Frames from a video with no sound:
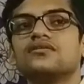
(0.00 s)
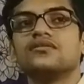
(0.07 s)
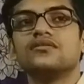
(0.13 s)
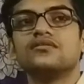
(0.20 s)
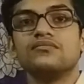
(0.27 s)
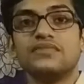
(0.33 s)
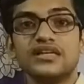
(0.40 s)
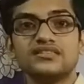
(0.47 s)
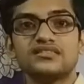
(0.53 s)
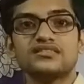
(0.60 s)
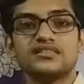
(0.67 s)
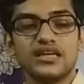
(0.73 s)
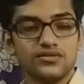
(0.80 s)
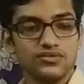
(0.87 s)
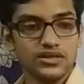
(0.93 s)
Means
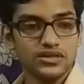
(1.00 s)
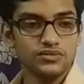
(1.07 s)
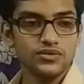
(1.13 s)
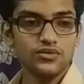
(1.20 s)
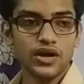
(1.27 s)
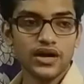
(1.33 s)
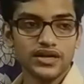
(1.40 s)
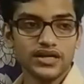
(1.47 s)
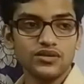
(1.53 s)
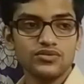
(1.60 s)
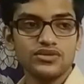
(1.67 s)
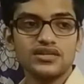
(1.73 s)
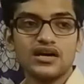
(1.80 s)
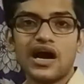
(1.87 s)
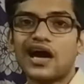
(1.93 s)
they will be working with
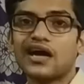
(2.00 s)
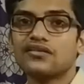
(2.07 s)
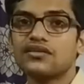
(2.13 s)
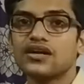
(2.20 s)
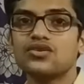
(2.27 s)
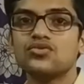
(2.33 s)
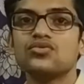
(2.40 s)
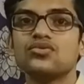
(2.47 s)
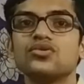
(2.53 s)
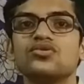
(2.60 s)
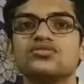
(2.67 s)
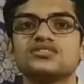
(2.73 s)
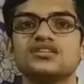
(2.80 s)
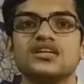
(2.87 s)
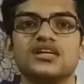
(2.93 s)
the hardware too
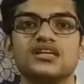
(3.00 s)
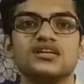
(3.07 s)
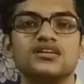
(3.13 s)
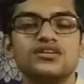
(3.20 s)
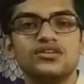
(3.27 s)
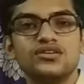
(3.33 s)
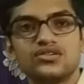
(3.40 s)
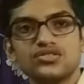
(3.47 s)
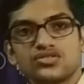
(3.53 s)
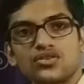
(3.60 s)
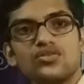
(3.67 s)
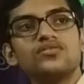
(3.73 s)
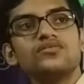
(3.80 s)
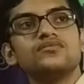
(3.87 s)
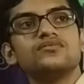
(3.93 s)
closely.
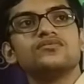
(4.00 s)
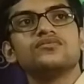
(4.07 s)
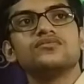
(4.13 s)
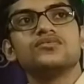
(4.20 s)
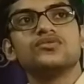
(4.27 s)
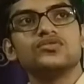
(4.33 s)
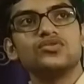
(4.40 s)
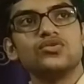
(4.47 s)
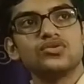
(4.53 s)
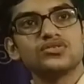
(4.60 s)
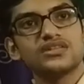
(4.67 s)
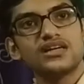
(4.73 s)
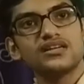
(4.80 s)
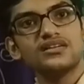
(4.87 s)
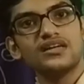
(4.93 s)
So those
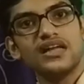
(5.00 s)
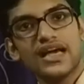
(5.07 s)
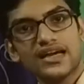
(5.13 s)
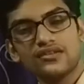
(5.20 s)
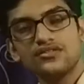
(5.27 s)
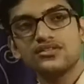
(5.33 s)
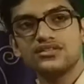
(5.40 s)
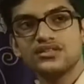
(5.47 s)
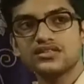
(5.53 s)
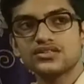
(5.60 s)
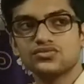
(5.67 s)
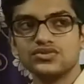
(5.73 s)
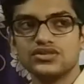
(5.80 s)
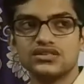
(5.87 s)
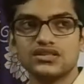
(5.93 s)
are the languages
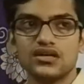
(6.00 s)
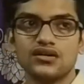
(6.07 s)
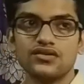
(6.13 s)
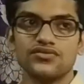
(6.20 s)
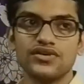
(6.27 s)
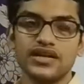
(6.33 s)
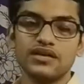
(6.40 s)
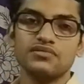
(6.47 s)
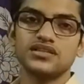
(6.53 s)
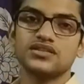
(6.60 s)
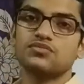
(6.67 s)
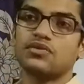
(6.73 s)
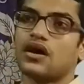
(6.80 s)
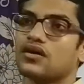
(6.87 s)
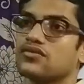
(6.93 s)
which are very much
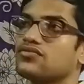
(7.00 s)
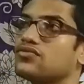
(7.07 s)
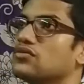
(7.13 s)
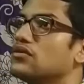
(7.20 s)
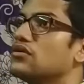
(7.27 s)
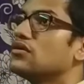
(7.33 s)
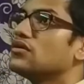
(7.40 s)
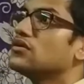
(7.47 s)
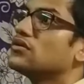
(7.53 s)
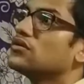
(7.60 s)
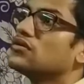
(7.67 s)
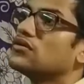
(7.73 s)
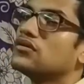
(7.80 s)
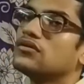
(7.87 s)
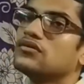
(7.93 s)
powerful,
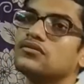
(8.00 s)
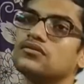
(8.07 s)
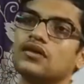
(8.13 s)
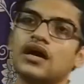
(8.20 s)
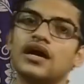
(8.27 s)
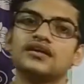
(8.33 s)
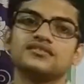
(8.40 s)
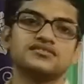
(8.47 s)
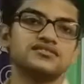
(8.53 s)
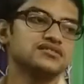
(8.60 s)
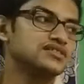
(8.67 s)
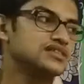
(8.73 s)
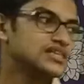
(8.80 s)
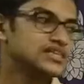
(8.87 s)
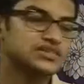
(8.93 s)
and
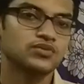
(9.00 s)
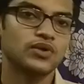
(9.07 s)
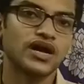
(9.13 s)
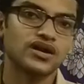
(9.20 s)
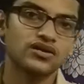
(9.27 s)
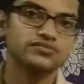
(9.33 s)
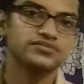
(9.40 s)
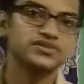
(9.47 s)
C is one of